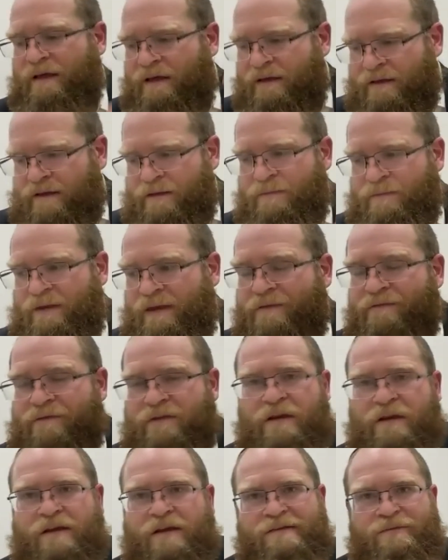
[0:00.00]
can be given
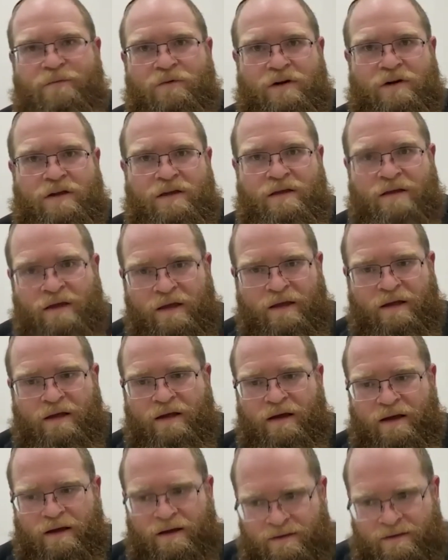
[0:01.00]
the next morning
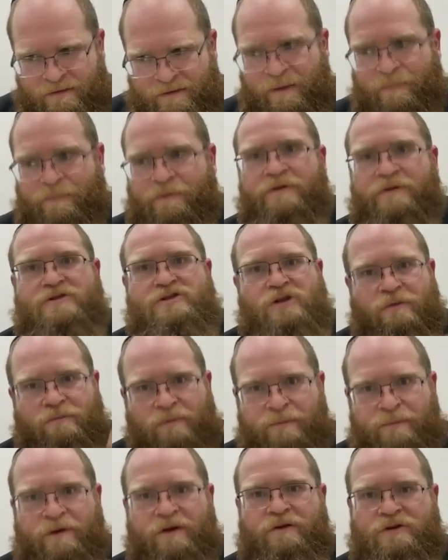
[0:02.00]
deeper
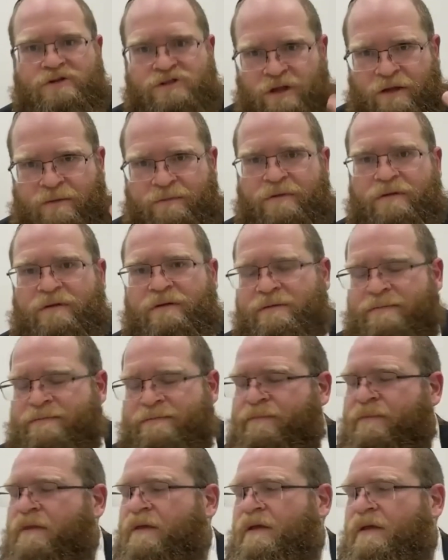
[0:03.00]
neshama, bigger neshama.
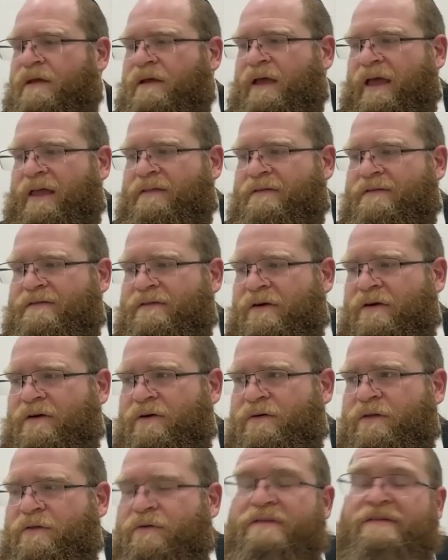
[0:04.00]
And
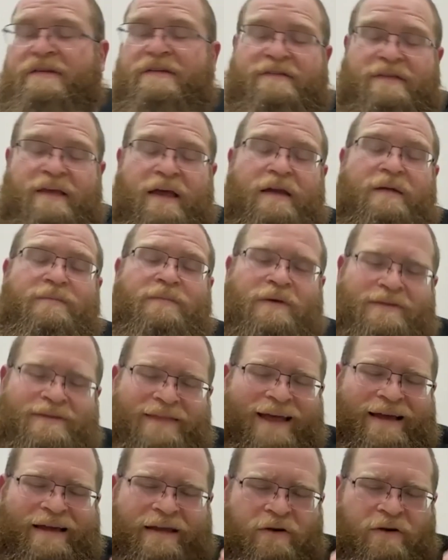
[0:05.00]
so the Rizal said, but
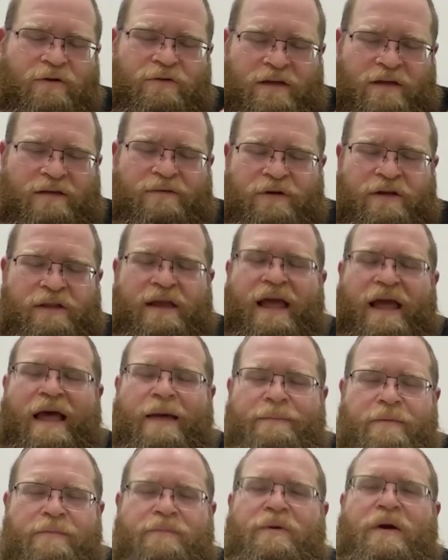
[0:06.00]
that could only really
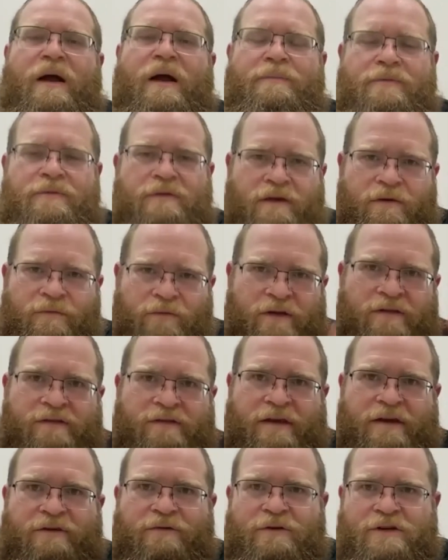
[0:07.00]
happen properly when you
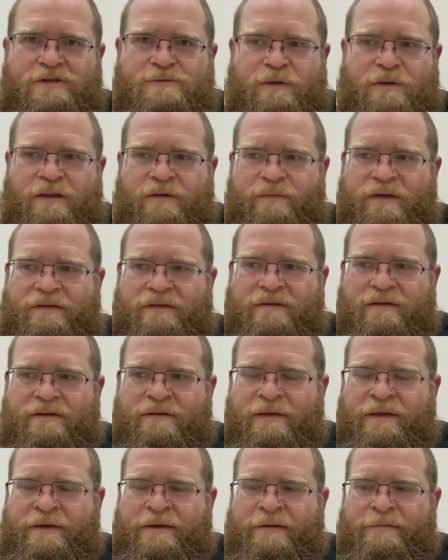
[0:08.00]
say Kriya Shema Lamita.
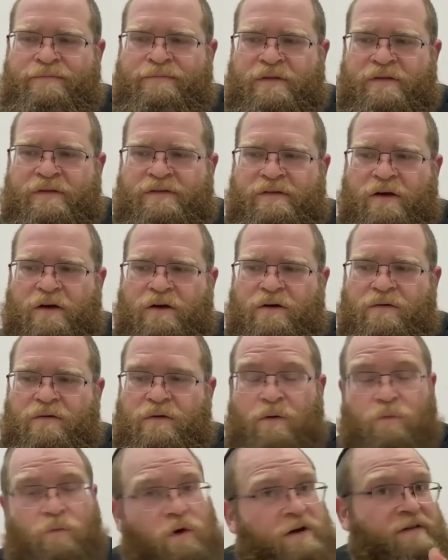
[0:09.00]

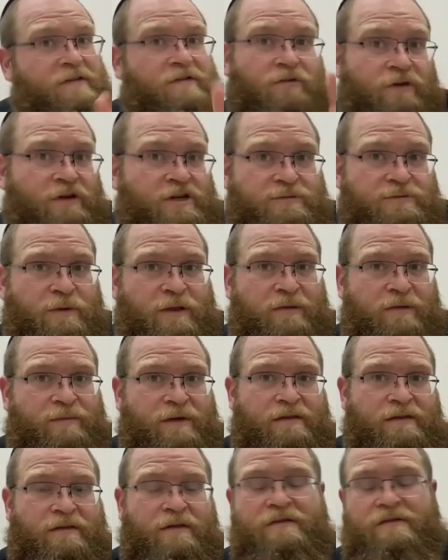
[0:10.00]
So what is Kriya Shema
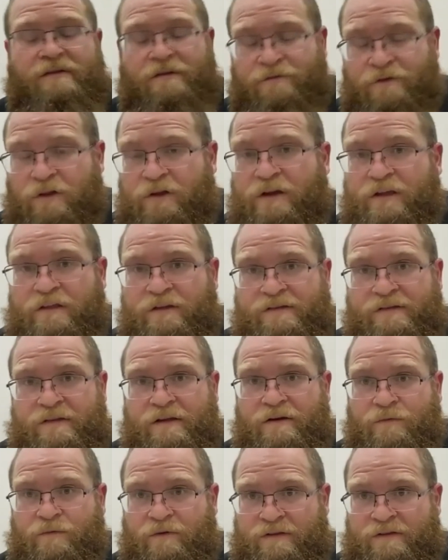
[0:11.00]
Lamita? So if you look in the
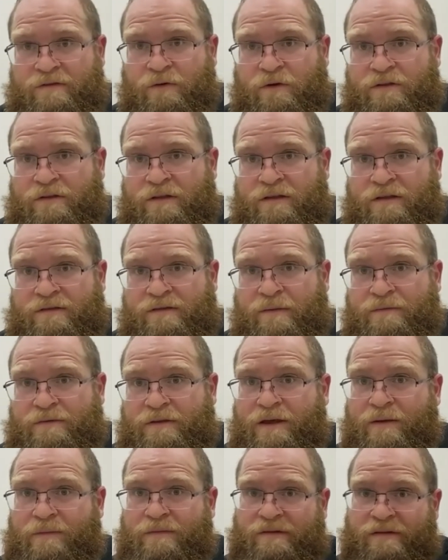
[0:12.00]
Siddur, what's daunting
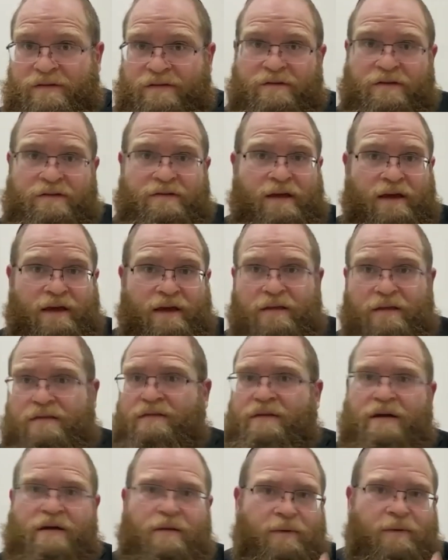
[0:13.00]
sometimes is just like,
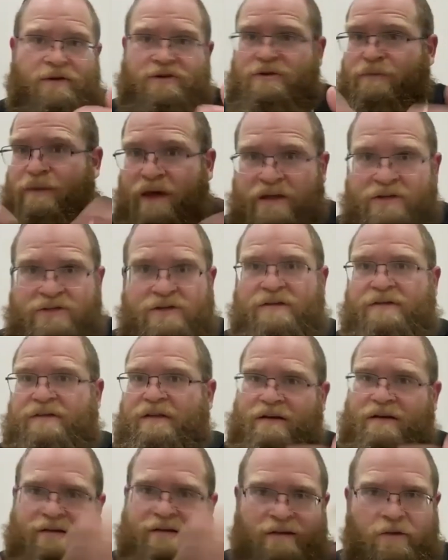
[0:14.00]
it's like a bunch of pages
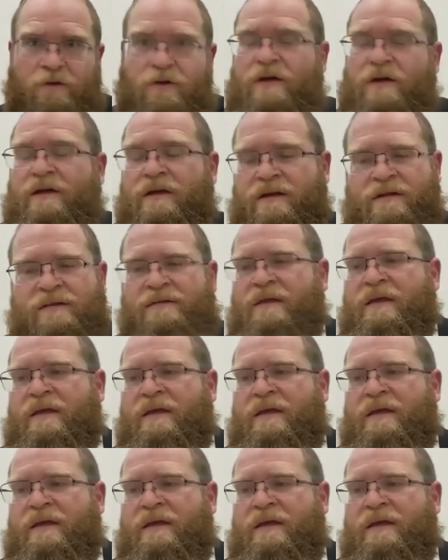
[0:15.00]
and it's long and